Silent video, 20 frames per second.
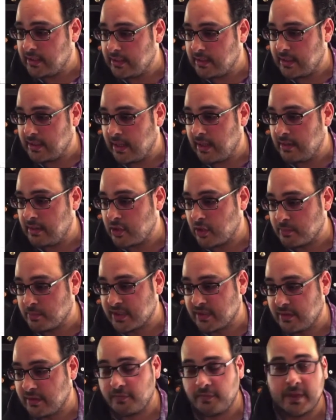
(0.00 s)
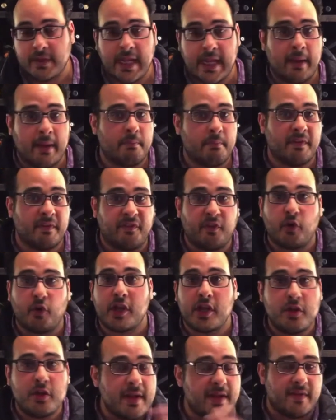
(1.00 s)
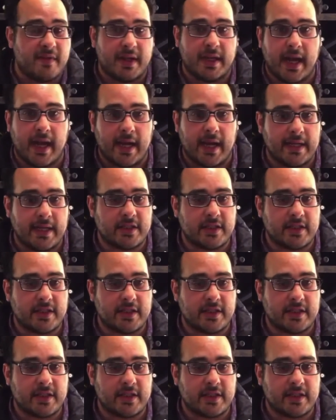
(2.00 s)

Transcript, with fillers: in terms of not before you even got it.